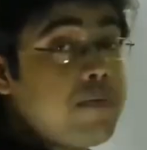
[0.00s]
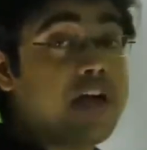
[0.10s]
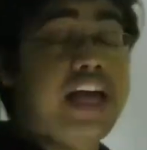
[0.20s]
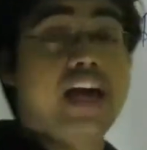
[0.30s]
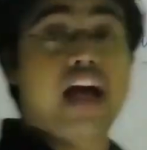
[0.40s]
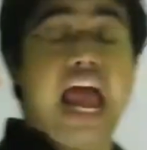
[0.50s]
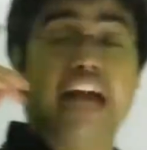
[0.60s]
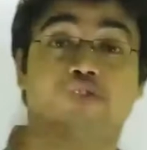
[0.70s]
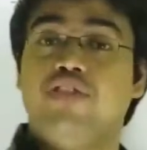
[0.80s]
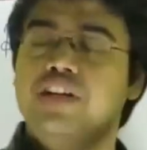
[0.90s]
some
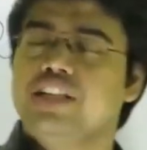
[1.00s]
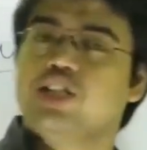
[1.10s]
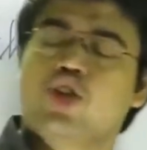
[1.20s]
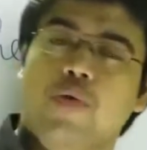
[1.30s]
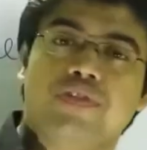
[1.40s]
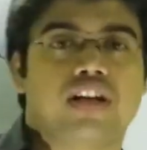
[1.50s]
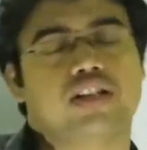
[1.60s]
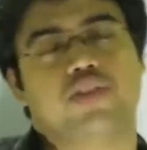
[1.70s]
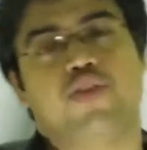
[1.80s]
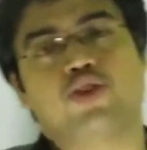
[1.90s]
advantages of the
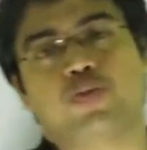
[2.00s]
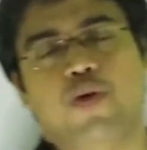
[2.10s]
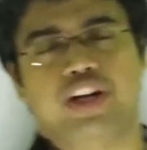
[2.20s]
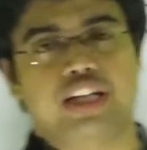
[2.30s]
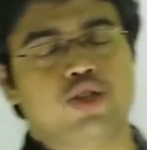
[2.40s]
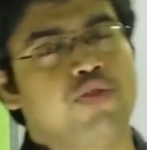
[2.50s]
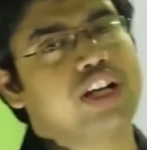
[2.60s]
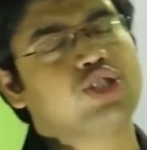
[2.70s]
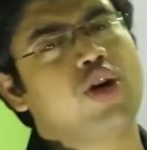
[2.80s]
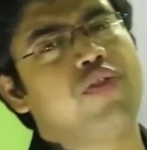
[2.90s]
Rutherford's model. So
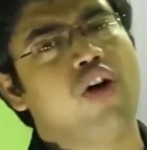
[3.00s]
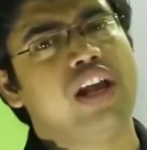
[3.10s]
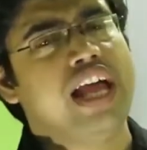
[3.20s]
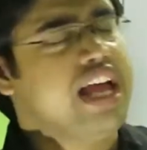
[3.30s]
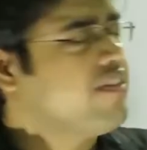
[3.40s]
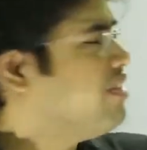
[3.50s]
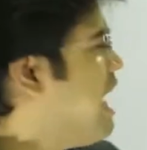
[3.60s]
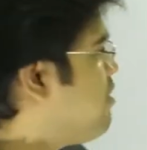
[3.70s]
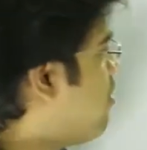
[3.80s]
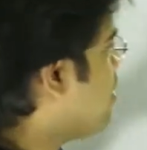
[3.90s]
first of all, that